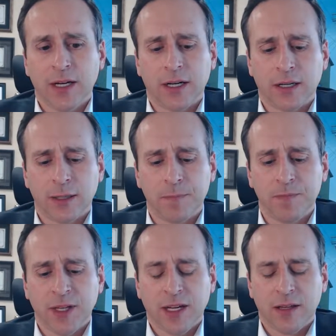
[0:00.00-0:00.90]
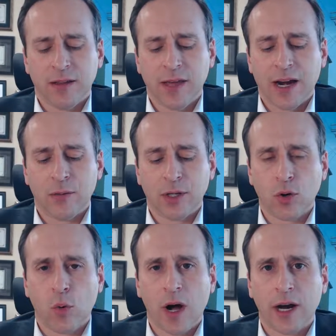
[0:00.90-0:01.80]
Um, that
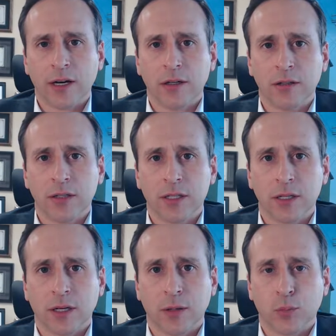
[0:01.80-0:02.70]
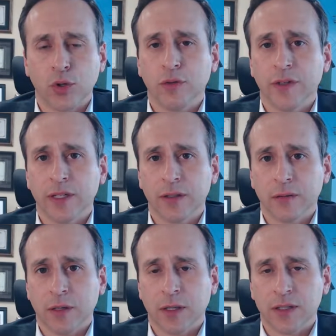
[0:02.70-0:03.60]
requires proving
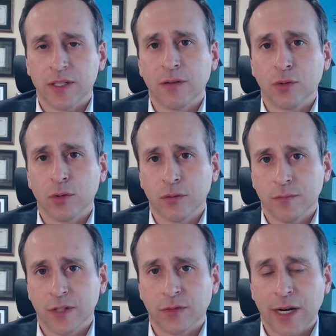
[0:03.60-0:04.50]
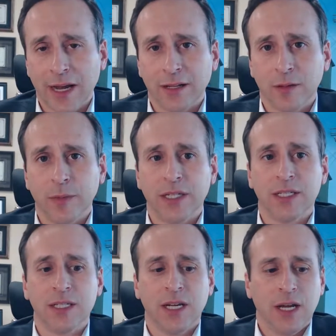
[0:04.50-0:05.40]
several different
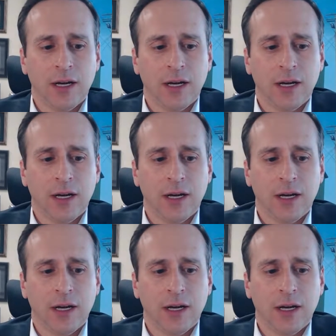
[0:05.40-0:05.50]
elements,